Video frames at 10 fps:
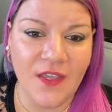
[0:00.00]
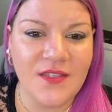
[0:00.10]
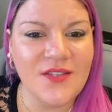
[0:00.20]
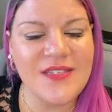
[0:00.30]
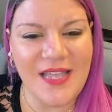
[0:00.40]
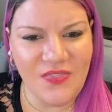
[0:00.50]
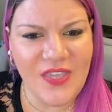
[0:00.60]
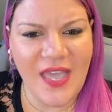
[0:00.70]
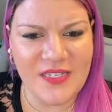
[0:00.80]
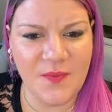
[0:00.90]
So set
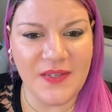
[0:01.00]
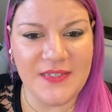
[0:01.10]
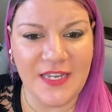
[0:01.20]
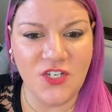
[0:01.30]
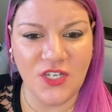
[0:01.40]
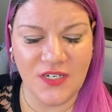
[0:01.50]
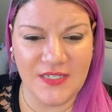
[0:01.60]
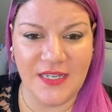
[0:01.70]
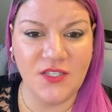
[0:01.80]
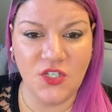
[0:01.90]
the expectations
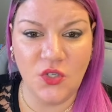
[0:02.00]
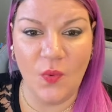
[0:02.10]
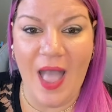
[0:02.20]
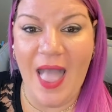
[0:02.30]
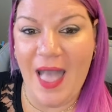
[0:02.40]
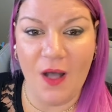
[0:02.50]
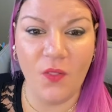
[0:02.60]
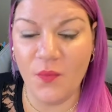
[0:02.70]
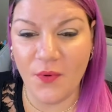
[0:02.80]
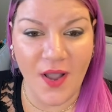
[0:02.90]
as to how
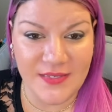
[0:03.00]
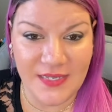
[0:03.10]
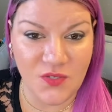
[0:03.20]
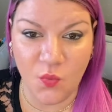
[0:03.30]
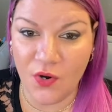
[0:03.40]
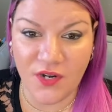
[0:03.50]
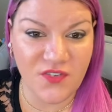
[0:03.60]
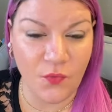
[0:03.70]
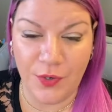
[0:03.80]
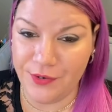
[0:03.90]
the process works
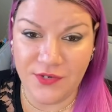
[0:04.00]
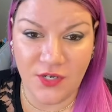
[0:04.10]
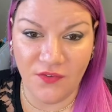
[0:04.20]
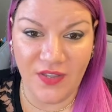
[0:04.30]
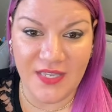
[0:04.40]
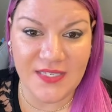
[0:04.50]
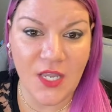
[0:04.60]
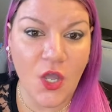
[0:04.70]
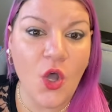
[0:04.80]
for your service,